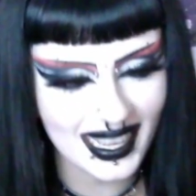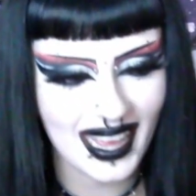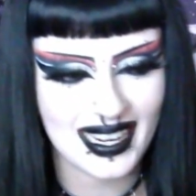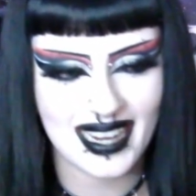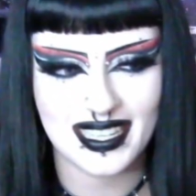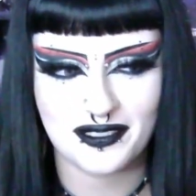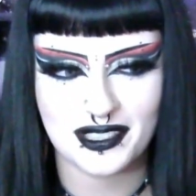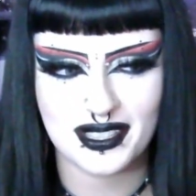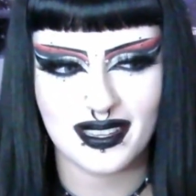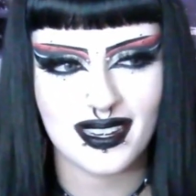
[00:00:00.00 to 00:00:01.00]
and I never
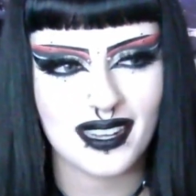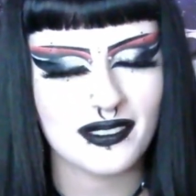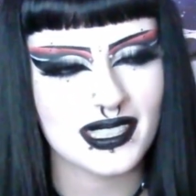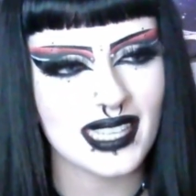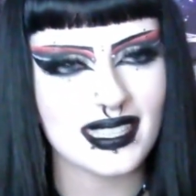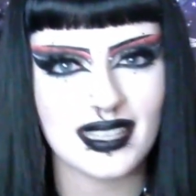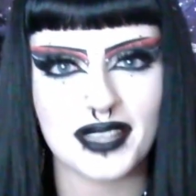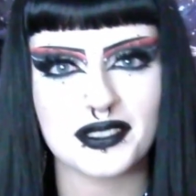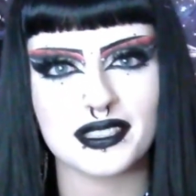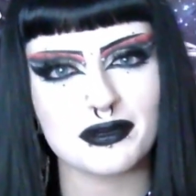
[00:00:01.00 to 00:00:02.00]
thought I would get
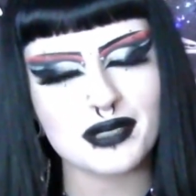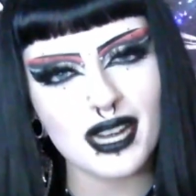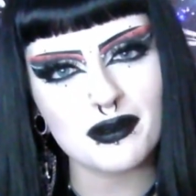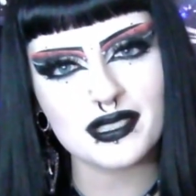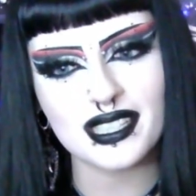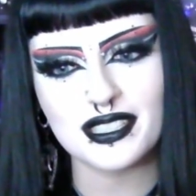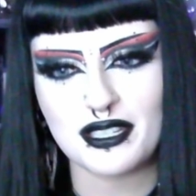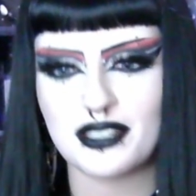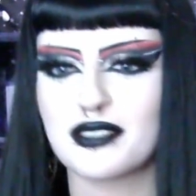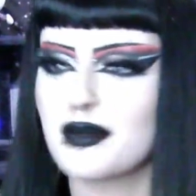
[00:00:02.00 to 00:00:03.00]
10,000 subscribers on
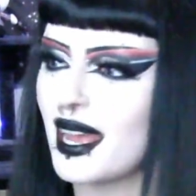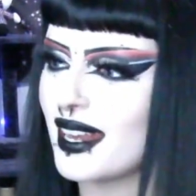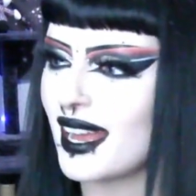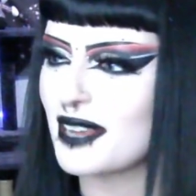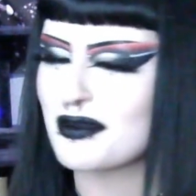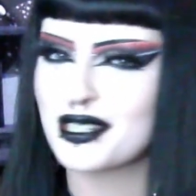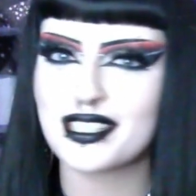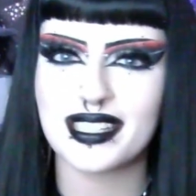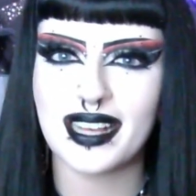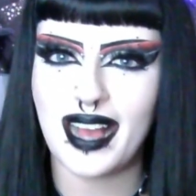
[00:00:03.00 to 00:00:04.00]
YouTube, and I
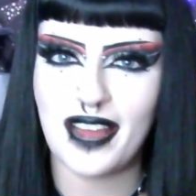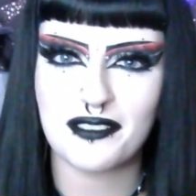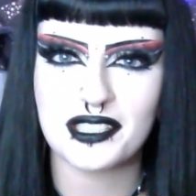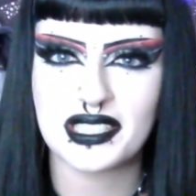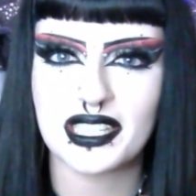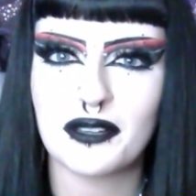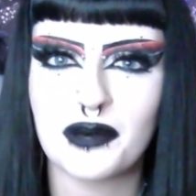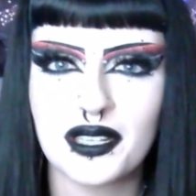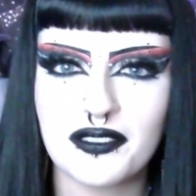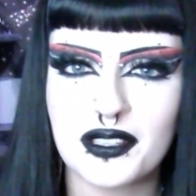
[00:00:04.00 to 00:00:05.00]
appreciate every single
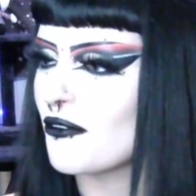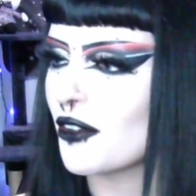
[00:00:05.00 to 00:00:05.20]
one of you.